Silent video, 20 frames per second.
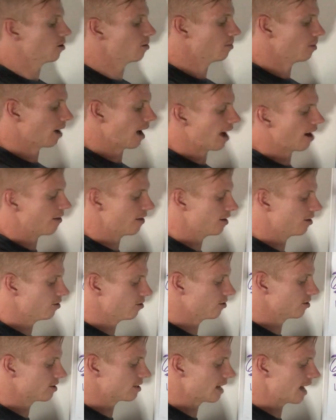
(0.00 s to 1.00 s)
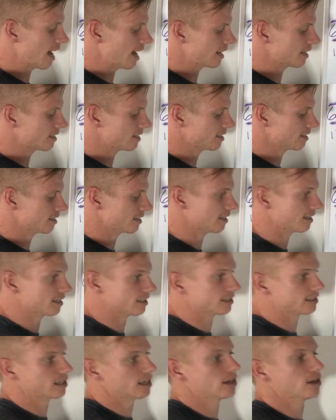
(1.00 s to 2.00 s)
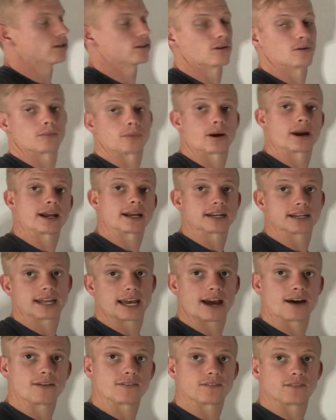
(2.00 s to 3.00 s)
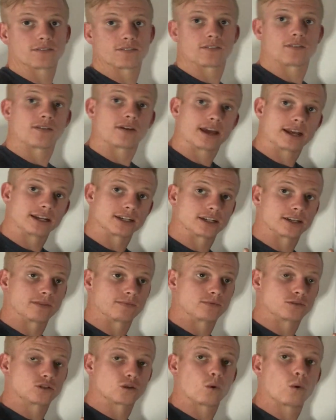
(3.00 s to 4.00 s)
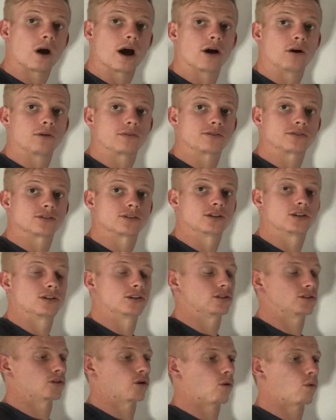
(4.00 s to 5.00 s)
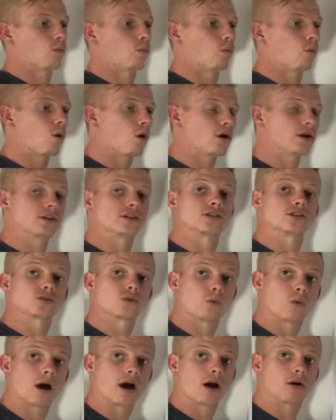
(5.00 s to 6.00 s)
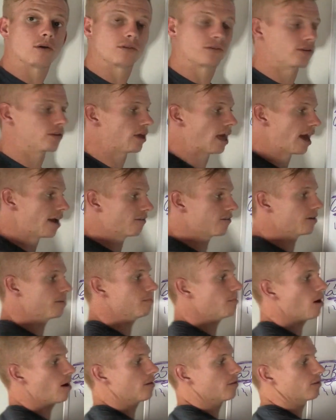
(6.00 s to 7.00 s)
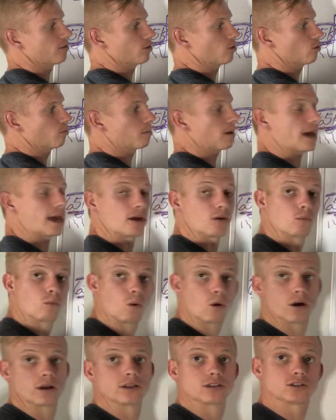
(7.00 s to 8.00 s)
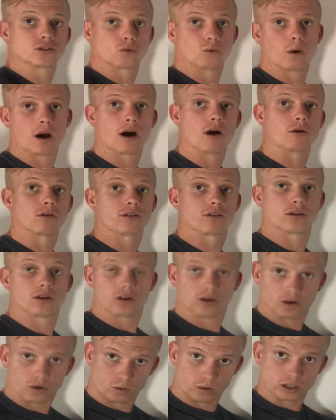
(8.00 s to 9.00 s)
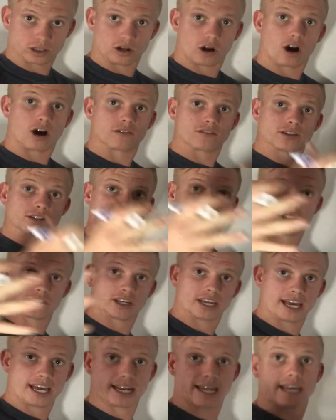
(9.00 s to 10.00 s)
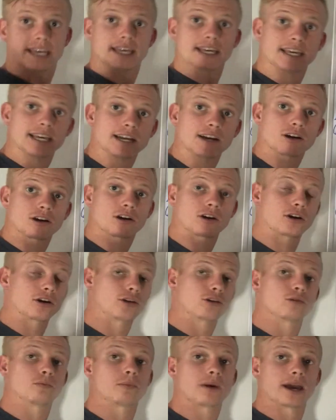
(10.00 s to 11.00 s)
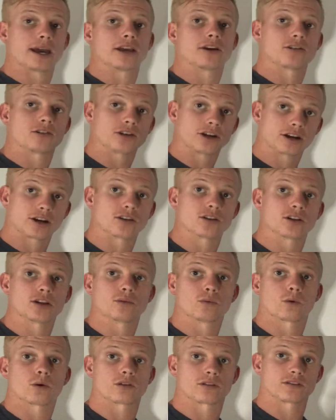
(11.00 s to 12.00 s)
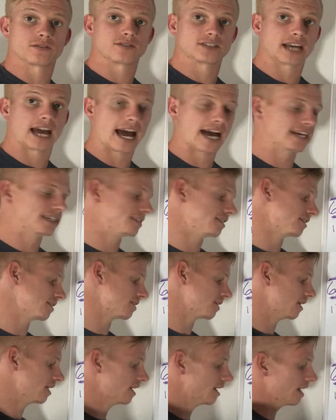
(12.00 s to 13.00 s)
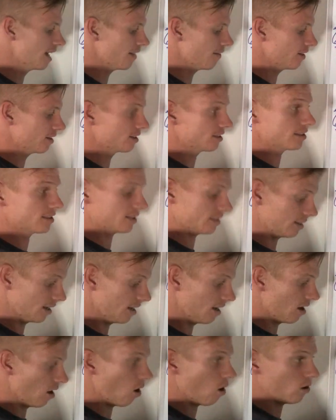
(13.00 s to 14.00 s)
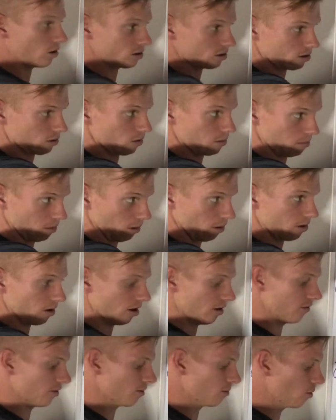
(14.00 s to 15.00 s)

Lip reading: But how they do the taxes is they'll break it down into twelfths. So 1/12 every month you'll pay 1/12, which obviously in a year you'll pay your yearly worth of taxes. And this is also a part of your